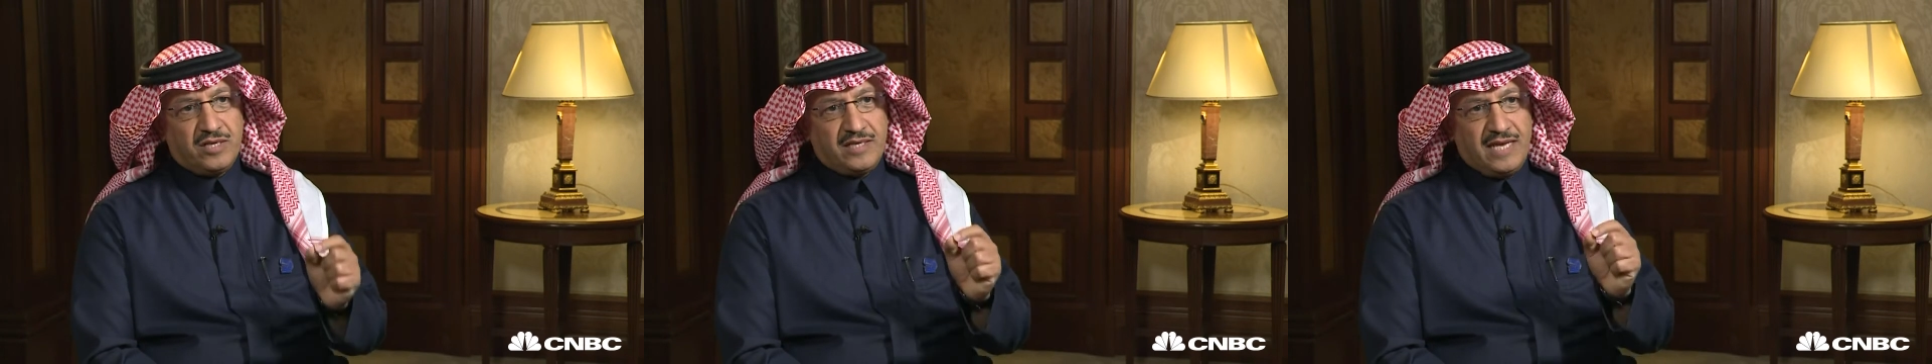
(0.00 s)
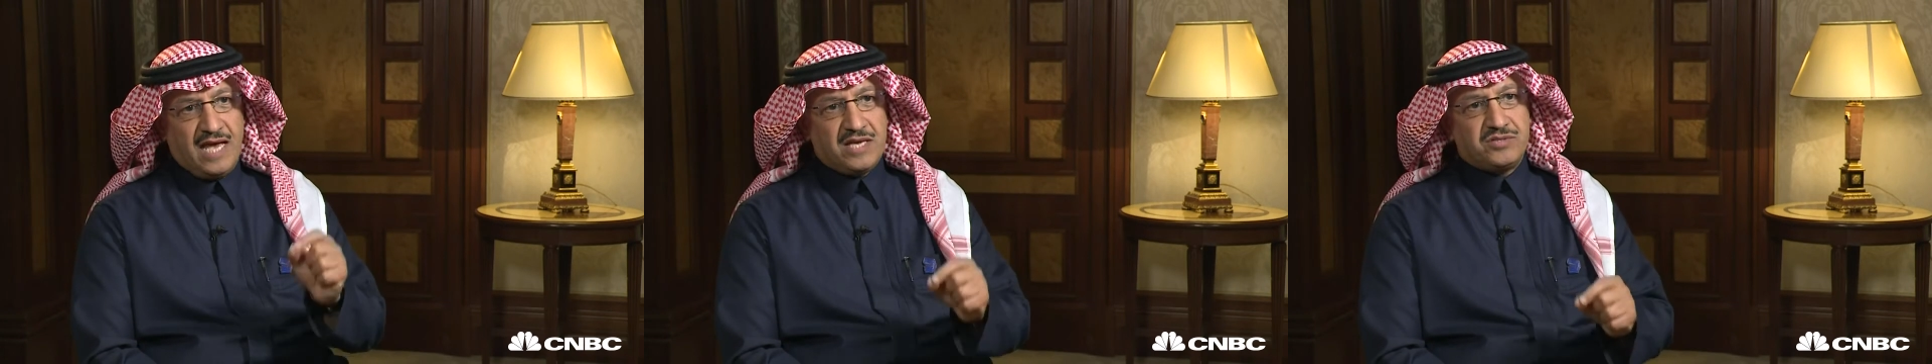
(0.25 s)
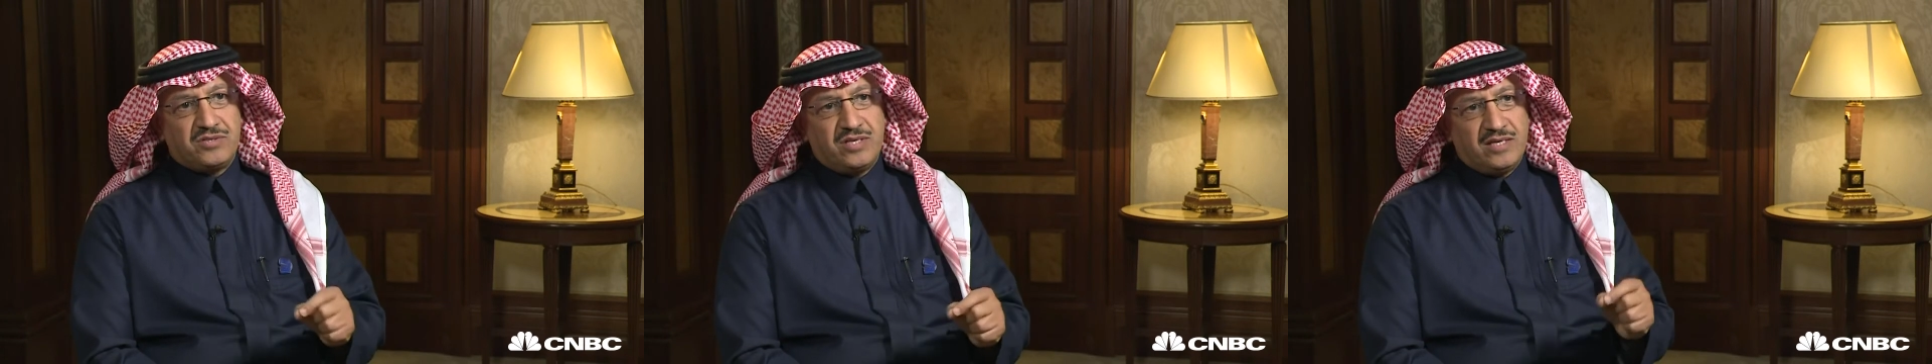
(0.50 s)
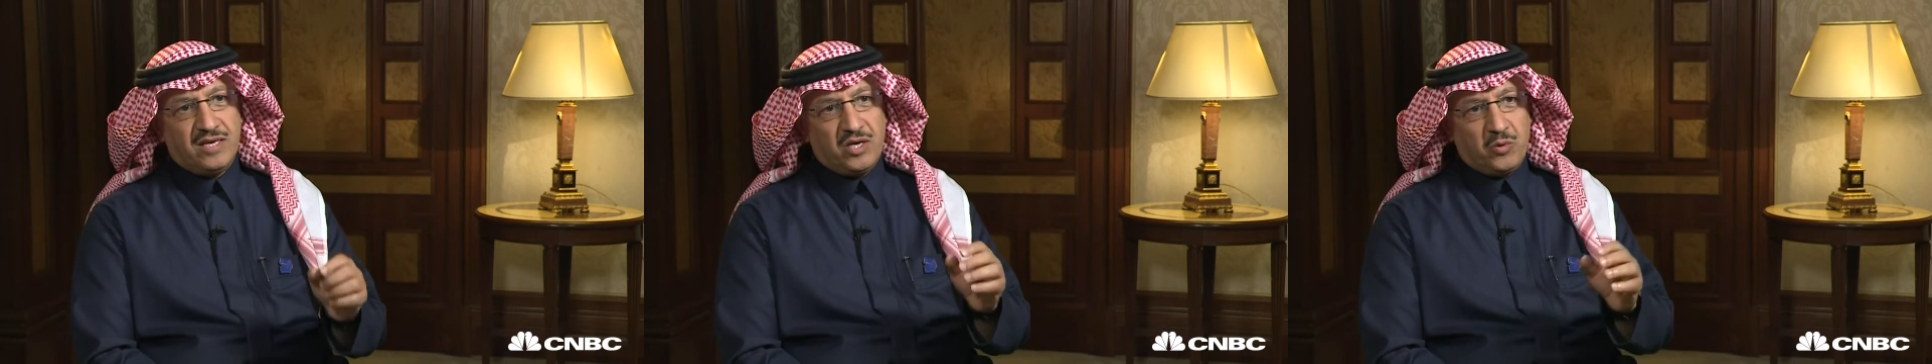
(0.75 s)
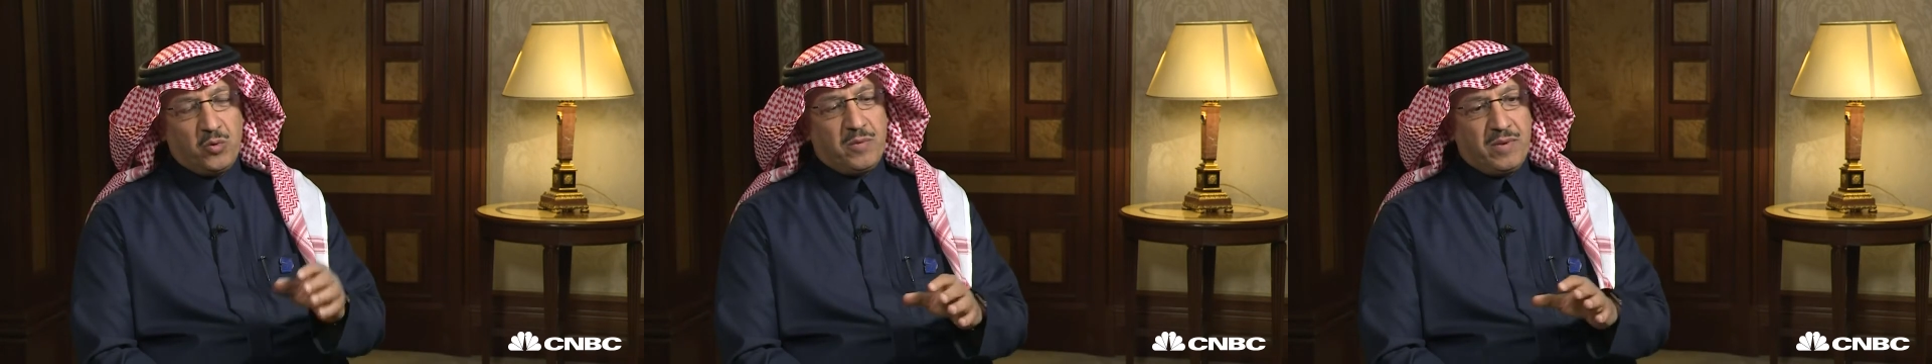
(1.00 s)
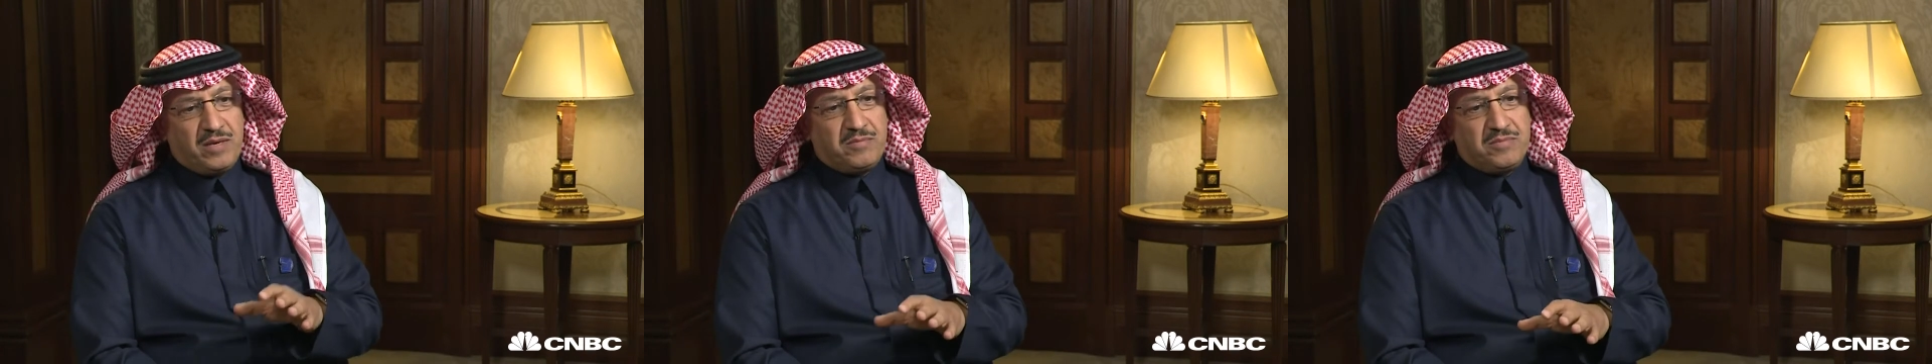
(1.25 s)
enhancing
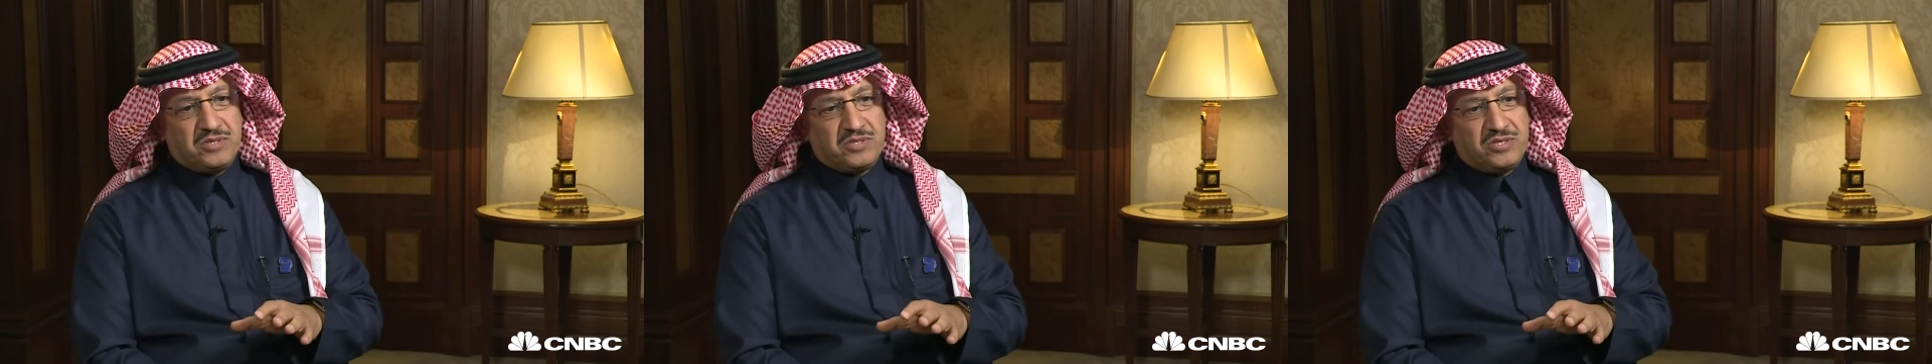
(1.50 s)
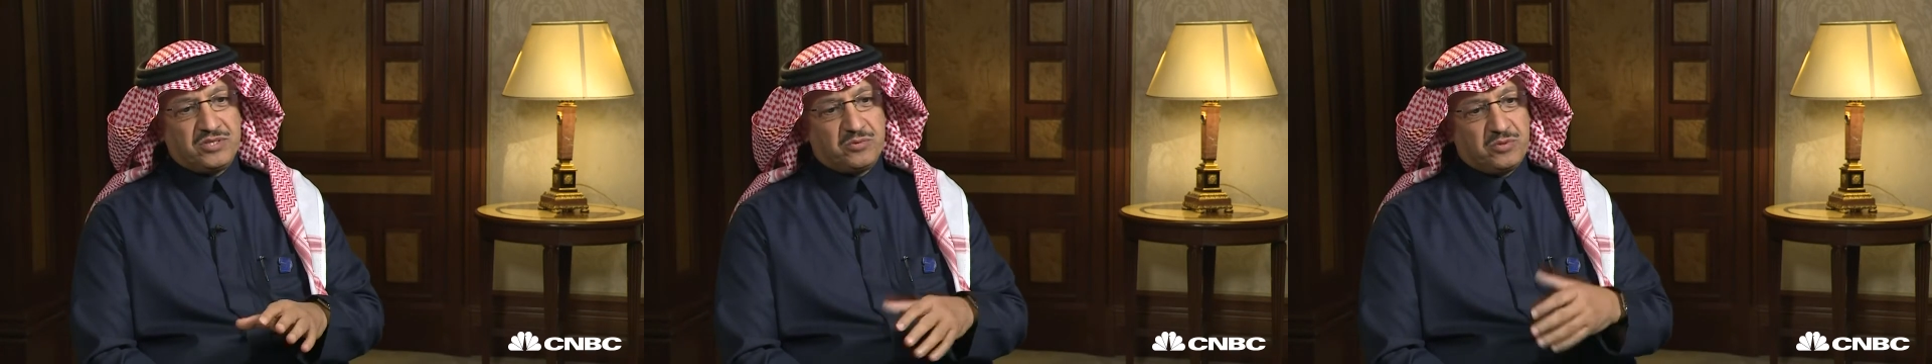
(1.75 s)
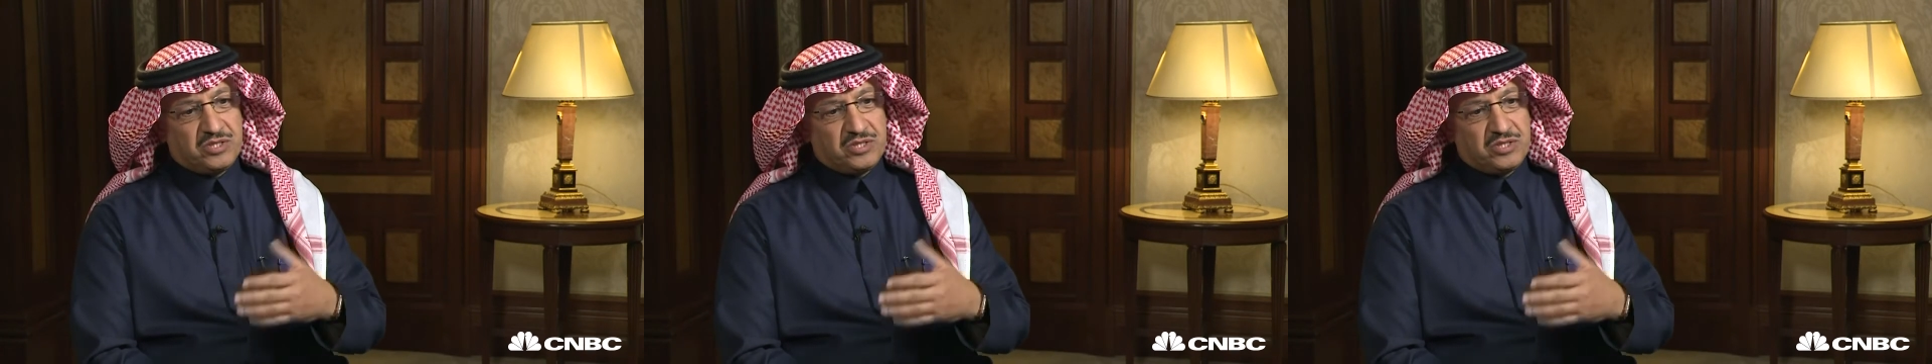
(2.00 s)
women in business,